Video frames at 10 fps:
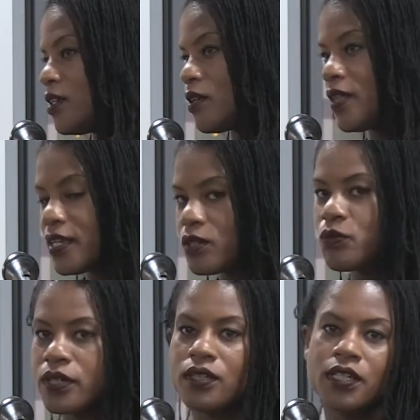So that's a
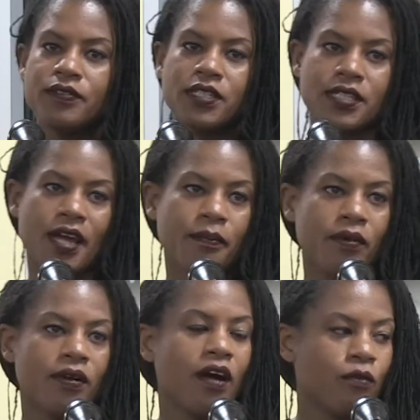real lived
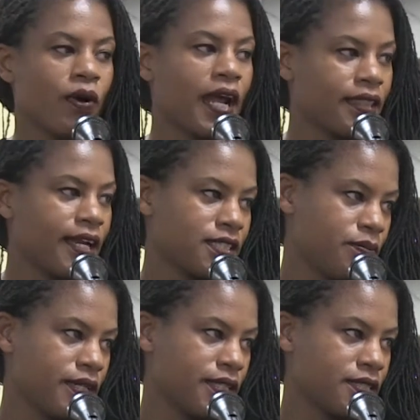example of what I'd like to
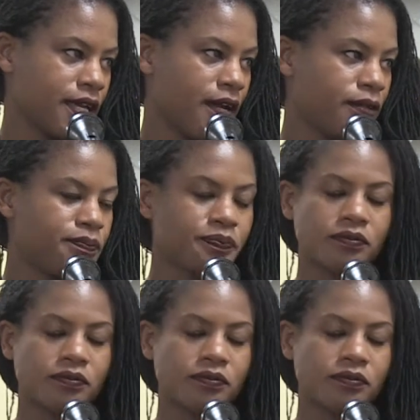bring to scale.